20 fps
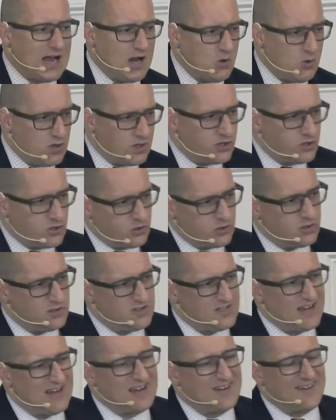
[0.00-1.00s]
our
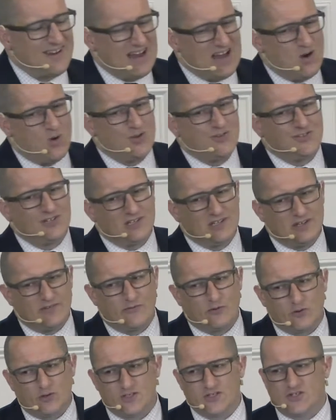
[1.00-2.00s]
good and our
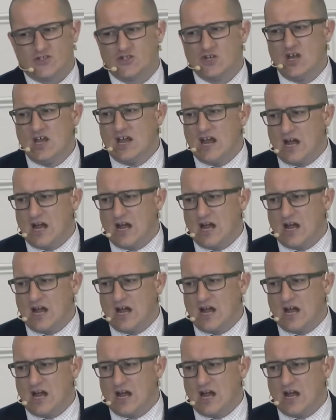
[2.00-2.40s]
deliverance